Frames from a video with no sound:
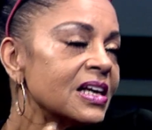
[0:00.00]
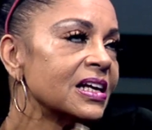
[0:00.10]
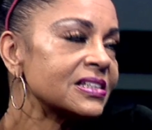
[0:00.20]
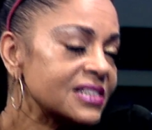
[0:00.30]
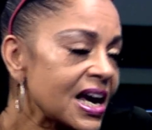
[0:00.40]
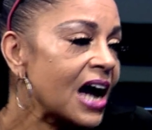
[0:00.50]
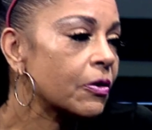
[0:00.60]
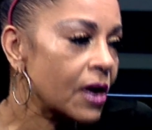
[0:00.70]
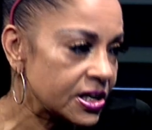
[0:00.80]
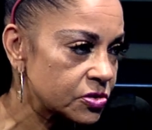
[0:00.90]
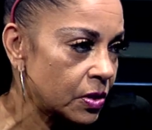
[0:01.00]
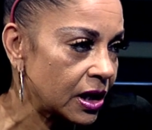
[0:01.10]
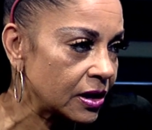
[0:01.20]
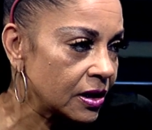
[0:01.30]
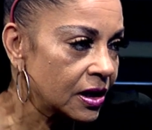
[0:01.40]
say I graduate.
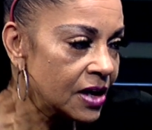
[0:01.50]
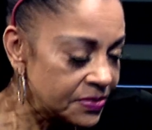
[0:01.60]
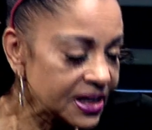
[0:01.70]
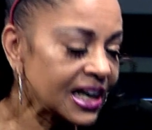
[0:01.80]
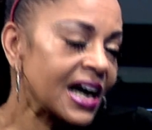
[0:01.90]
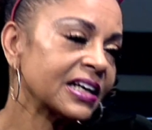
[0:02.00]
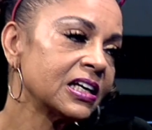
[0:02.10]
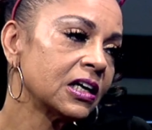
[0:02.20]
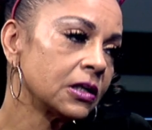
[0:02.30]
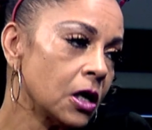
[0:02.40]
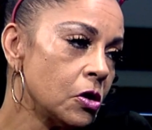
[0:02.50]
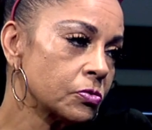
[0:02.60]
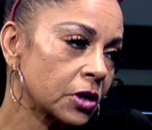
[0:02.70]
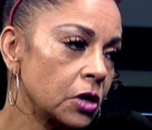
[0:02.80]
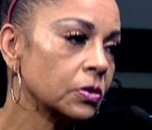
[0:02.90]
Then I got to get a loan
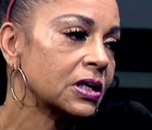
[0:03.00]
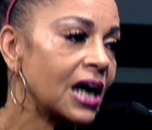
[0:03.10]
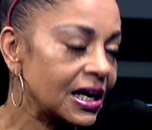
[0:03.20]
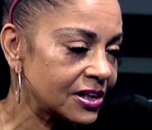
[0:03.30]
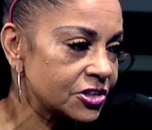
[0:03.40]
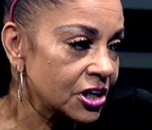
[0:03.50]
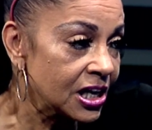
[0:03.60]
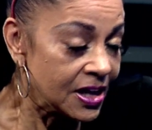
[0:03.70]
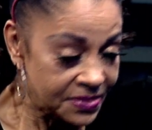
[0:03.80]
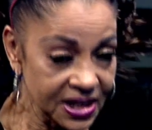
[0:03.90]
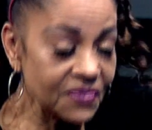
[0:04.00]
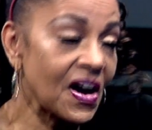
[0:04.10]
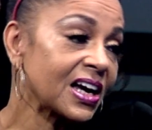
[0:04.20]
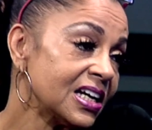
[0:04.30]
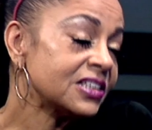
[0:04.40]
to go to college. Then if I
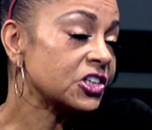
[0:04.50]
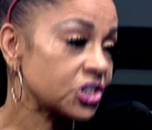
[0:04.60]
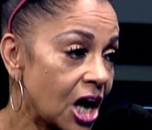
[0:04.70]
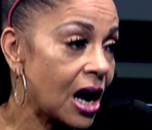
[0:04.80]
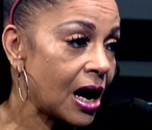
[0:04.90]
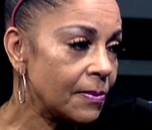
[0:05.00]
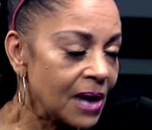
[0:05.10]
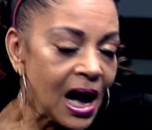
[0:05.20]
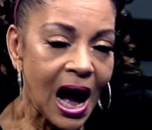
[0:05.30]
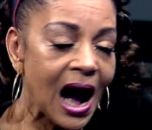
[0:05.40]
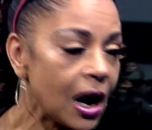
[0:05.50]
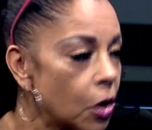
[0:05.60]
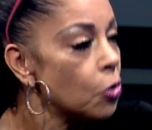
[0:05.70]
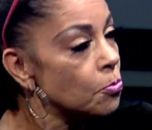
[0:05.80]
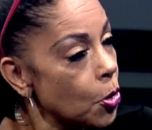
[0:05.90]
get the job, I
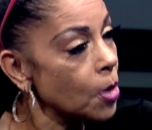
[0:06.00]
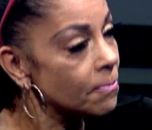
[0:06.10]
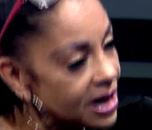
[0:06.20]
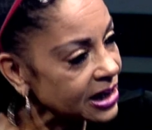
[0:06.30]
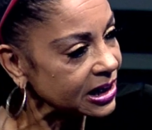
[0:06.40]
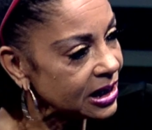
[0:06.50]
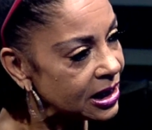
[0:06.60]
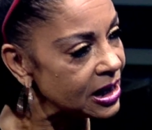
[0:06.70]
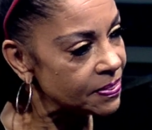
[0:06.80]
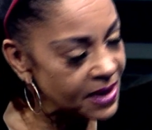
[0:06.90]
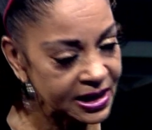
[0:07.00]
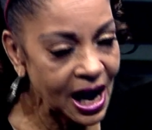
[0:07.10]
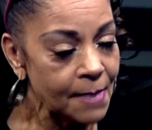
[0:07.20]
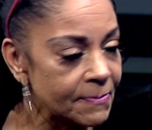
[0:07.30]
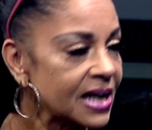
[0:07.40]
owe more money than
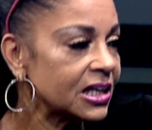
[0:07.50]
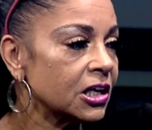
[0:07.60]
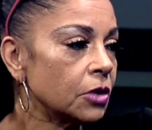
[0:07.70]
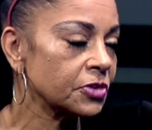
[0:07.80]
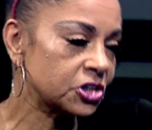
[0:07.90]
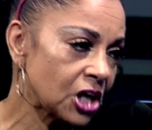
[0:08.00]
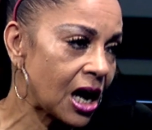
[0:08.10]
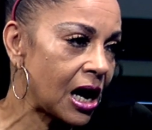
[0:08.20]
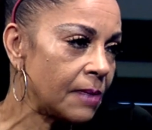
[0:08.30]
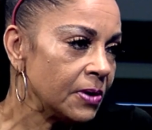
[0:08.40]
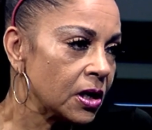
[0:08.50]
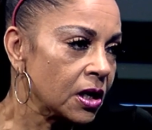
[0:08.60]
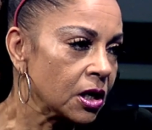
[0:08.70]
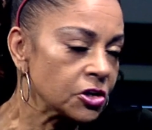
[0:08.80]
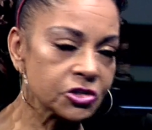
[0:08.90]
I'm making on the job.
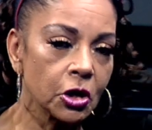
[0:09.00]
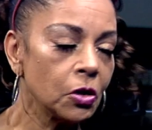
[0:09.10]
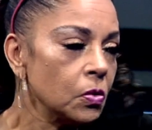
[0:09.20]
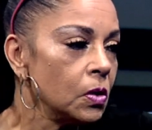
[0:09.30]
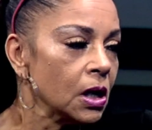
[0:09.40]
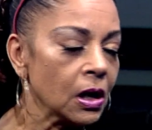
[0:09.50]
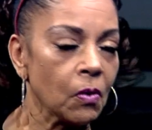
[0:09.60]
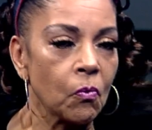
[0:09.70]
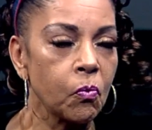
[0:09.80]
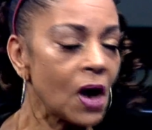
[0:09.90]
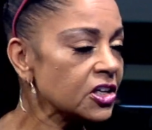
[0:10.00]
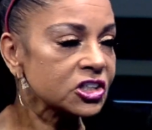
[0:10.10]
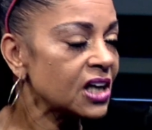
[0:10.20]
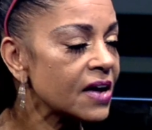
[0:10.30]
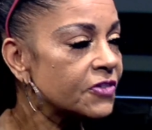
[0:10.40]
So why
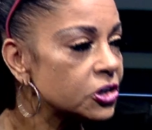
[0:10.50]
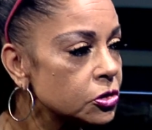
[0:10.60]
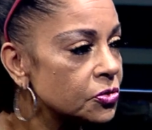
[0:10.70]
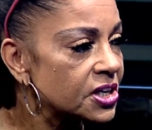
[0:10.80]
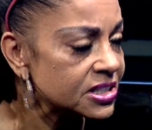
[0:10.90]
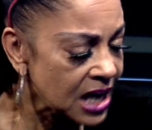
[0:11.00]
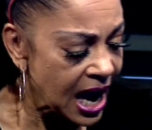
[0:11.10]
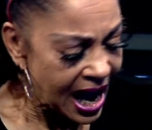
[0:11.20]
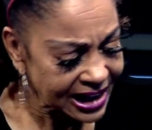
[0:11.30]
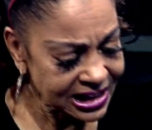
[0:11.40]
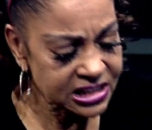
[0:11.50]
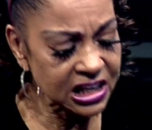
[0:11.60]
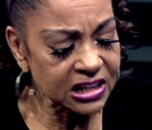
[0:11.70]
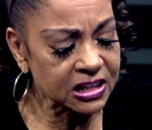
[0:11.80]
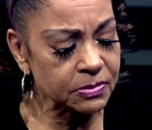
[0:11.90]
should I even do this? And
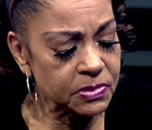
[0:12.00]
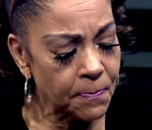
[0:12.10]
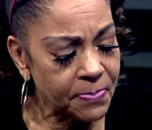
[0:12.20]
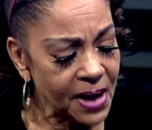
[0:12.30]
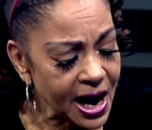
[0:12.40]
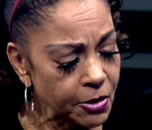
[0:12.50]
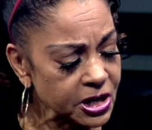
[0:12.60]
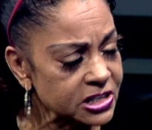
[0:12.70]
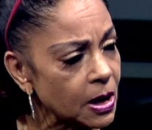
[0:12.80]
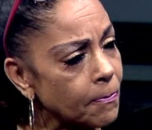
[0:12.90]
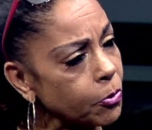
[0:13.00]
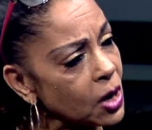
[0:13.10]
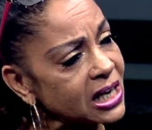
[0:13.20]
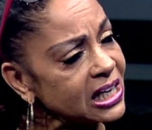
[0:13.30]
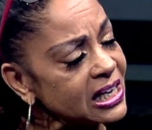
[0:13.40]
the barriers are
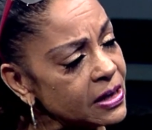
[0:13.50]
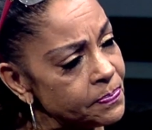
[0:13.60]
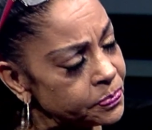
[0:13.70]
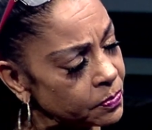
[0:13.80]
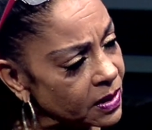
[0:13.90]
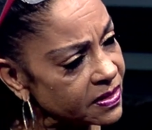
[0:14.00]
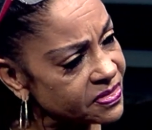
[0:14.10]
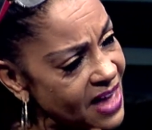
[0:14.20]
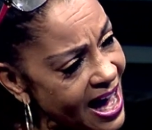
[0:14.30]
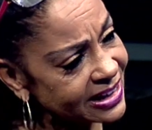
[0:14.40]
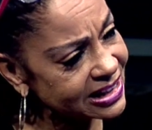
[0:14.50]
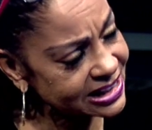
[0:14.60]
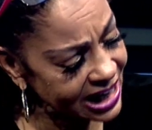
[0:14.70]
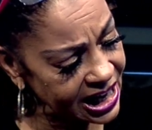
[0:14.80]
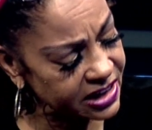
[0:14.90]
breaking that
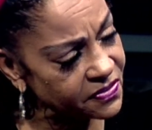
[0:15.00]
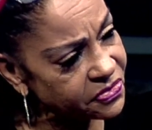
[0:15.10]
kind of